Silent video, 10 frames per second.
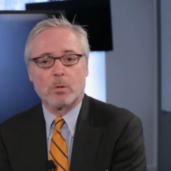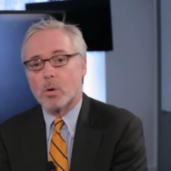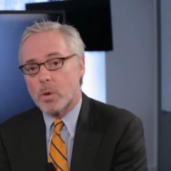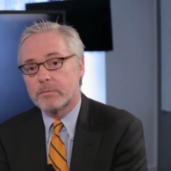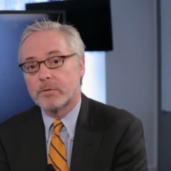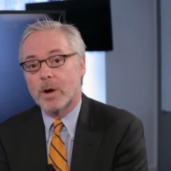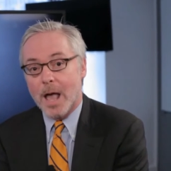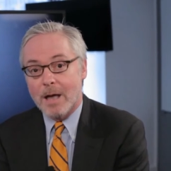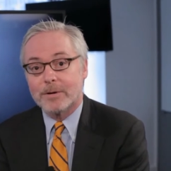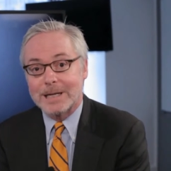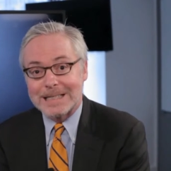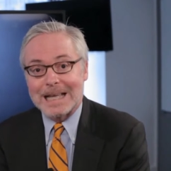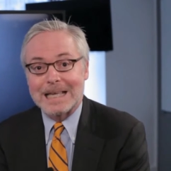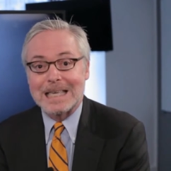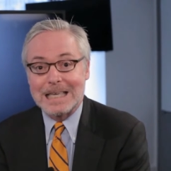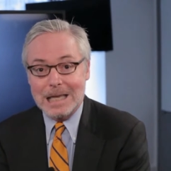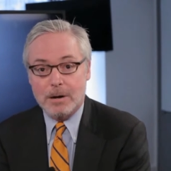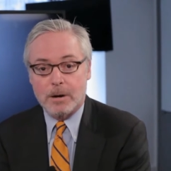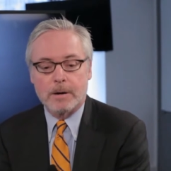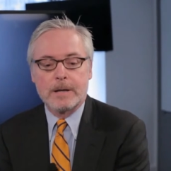I wrote one for every day of the
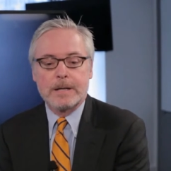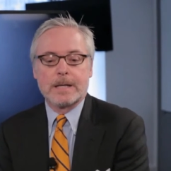year,